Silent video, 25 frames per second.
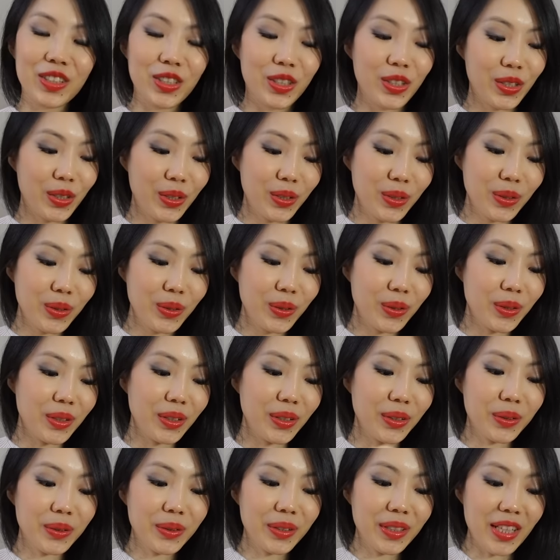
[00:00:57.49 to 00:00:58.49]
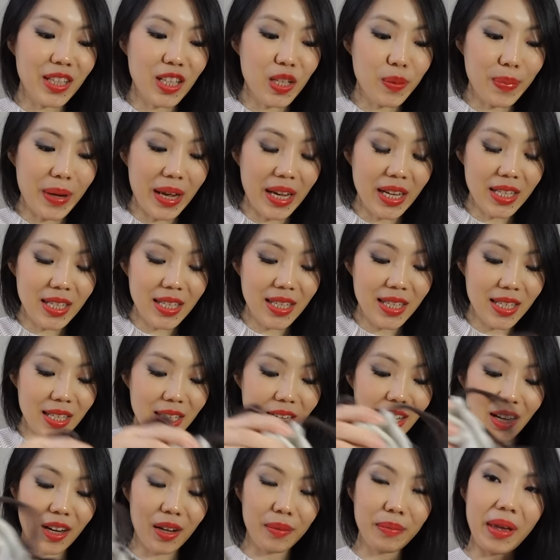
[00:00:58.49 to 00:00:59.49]
Two little dust bags this
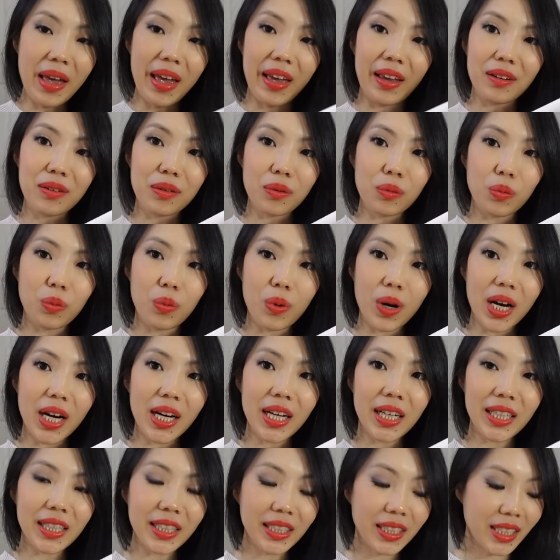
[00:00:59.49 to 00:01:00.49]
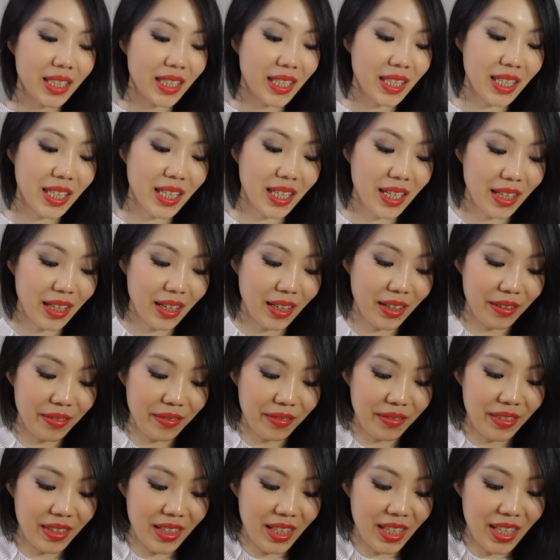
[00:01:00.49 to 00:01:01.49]
time and one
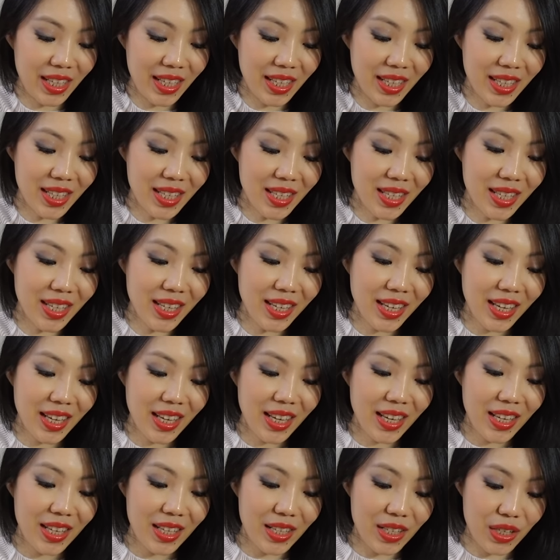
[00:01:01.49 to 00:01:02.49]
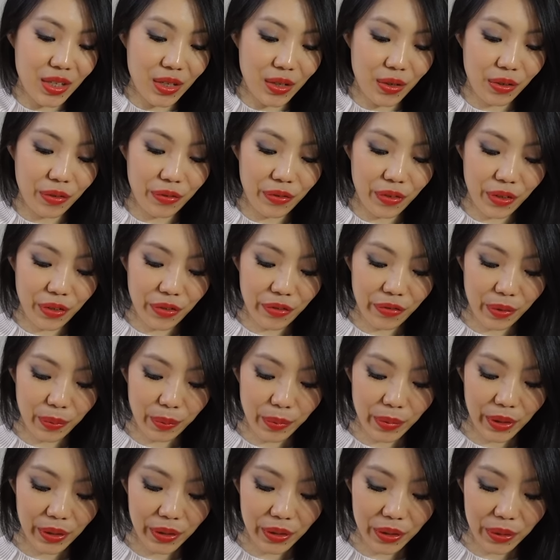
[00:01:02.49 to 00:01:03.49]
of these. So if you're
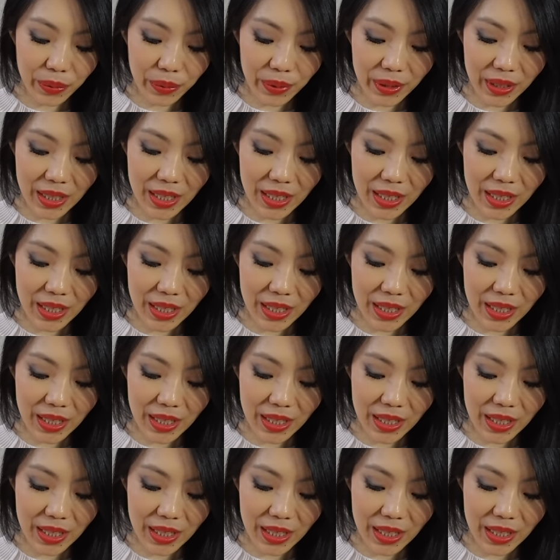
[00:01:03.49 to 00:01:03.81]
familiar with